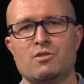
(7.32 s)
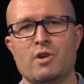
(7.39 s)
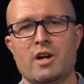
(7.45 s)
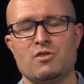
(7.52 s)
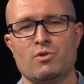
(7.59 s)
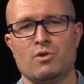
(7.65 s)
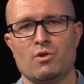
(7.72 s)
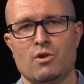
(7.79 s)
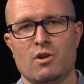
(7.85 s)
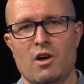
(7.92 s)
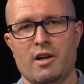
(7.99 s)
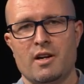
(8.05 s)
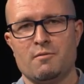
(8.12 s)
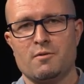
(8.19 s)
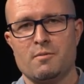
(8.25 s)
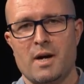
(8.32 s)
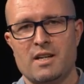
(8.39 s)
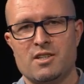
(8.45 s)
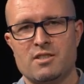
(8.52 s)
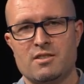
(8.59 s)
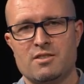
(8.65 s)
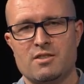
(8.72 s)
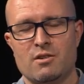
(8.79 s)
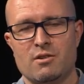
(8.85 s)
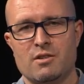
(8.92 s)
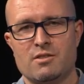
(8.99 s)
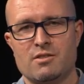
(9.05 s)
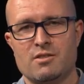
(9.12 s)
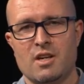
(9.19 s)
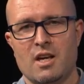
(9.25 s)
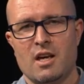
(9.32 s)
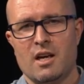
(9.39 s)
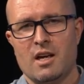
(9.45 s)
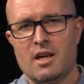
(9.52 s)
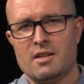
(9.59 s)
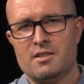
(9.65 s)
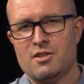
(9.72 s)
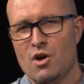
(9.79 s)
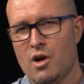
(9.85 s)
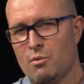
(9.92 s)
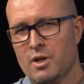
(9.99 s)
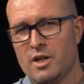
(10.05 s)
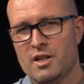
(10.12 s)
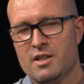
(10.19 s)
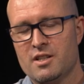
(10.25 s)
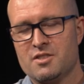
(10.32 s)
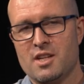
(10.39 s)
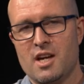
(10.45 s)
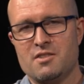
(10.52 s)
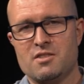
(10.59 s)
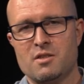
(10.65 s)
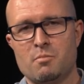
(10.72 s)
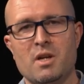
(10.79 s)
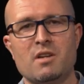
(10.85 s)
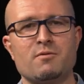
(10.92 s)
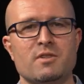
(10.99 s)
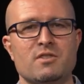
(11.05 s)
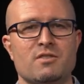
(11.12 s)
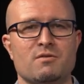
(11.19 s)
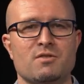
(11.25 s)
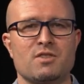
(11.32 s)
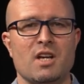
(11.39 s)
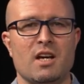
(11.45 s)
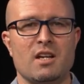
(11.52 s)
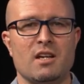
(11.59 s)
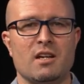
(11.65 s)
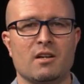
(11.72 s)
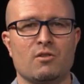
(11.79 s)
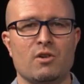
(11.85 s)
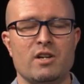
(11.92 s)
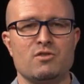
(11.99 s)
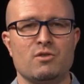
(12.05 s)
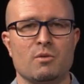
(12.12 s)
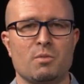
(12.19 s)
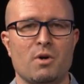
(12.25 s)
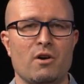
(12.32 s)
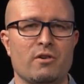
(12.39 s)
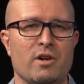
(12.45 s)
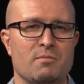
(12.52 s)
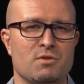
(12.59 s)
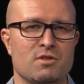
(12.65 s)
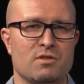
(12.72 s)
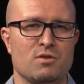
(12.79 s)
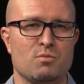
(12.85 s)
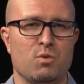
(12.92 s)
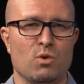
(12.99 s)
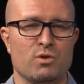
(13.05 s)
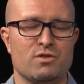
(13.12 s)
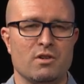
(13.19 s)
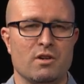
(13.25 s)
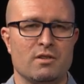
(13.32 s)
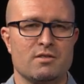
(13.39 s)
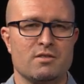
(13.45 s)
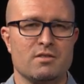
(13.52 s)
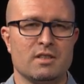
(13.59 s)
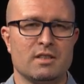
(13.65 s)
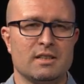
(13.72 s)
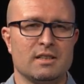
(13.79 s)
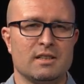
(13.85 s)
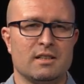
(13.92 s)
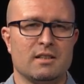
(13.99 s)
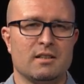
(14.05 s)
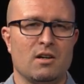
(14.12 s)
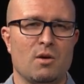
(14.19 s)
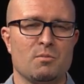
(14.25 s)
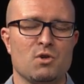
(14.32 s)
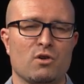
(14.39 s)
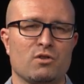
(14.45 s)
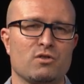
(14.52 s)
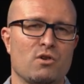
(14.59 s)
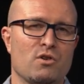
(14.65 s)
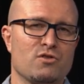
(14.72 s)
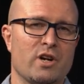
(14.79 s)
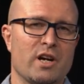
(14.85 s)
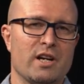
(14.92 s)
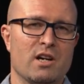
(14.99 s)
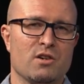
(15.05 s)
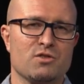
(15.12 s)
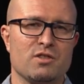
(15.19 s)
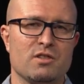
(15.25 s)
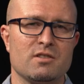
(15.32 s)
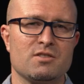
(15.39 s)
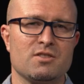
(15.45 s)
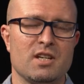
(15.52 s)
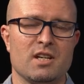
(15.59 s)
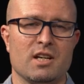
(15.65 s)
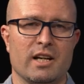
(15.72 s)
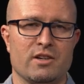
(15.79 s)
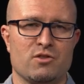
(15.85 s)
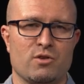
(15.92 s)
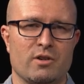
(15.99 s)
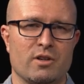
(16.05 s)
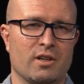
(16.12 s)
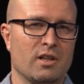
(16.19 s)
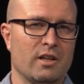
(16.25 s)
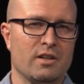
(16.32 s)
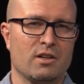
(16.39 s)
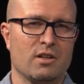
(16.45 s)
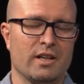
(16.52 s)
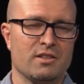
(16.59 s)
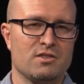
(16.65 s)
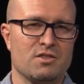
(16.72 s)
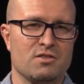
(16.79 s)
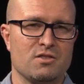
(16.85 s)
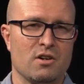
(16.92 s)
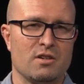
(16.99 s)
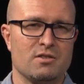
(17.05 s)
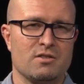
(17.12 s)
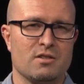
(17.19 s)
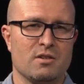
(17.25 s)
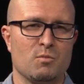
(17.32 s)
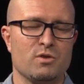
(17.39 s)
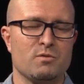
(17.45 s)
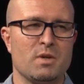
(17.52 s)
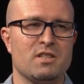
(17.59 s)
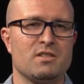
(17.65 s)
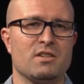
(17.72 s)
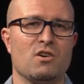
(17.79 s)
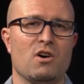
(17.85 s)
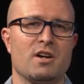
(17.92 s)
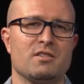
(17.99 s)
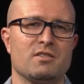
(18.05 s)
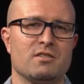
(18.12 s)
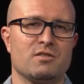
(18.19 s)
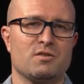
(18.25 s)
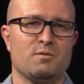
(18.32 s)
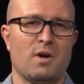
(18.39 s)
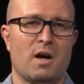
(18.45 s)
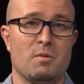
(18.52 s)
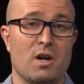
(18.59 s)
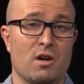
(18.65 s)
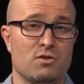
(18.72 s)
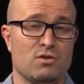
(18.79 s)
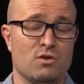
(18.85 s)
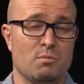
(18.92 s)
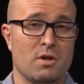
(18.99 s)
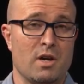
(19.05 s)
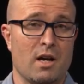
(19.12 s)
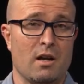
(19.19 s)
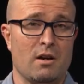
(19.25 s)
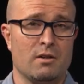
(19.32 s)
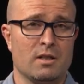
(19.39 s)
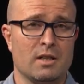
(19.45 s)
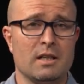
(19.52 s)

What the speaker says: Graduate Online Information Series. Tonight we're going to discuss the benefits of studying graduate programs in sports science. I'm Dr. Andre Nelson, Senior Lecturer in Clinical Exercise. With me tonight is Fabio Serpiello.